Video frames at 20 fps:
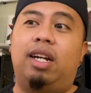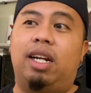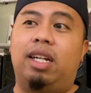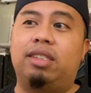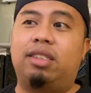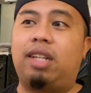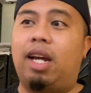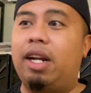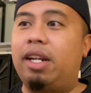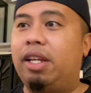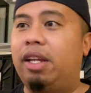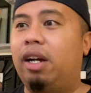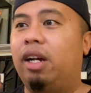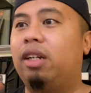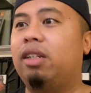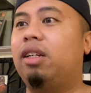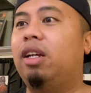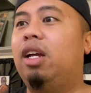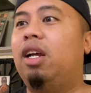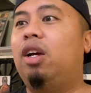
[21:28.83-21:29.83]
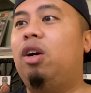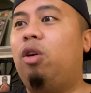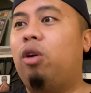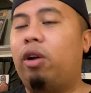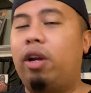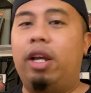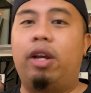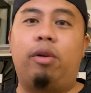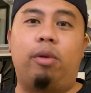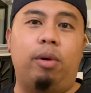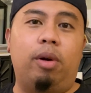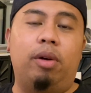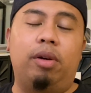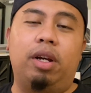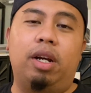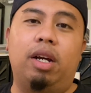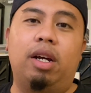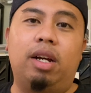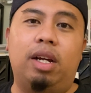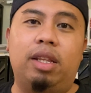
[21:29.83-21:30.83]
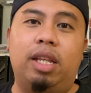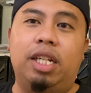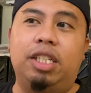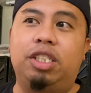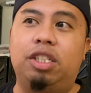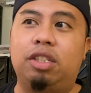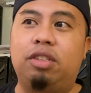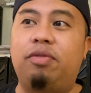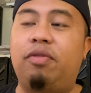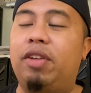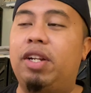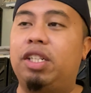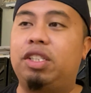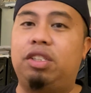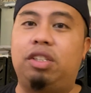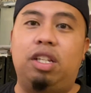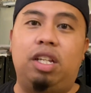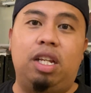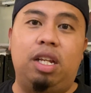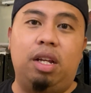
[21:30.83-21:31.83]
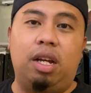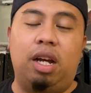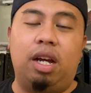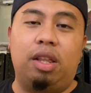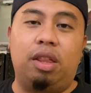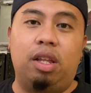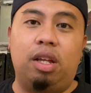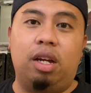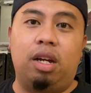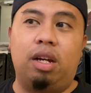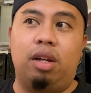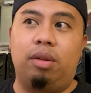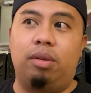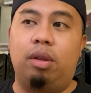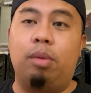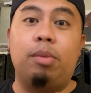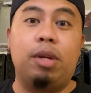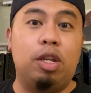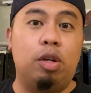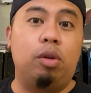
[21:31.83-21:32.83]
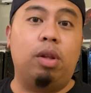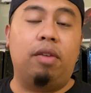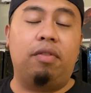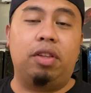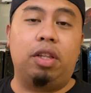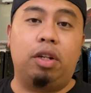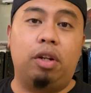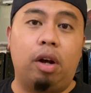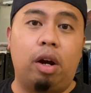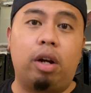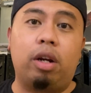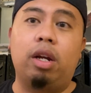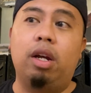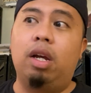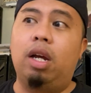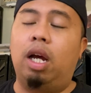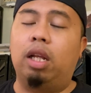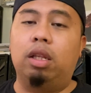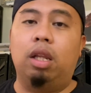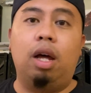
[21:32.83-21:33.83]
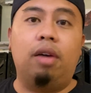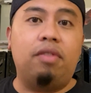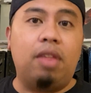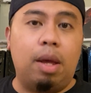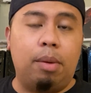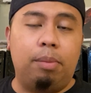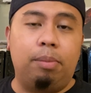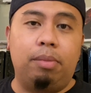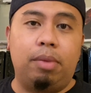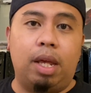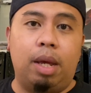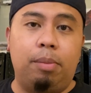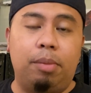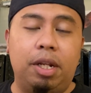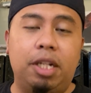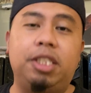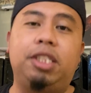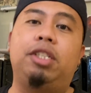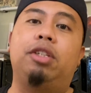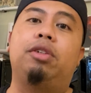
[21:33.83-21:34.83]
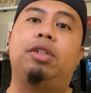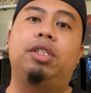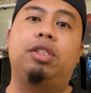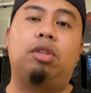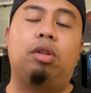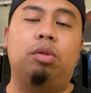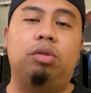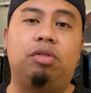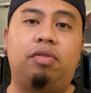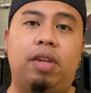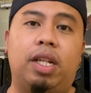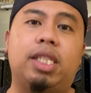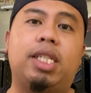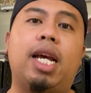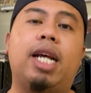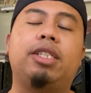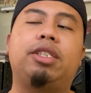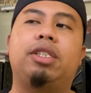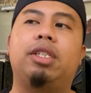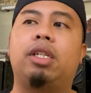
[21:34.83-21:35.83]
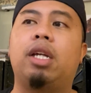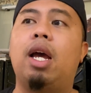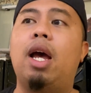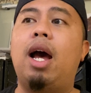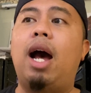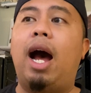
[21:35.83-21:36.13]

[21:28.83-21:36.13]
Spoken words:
Scotty Young, Jorge Corona. They just finished the Me You Love in the Dark. I love that miniseries. Thought it was fantastic.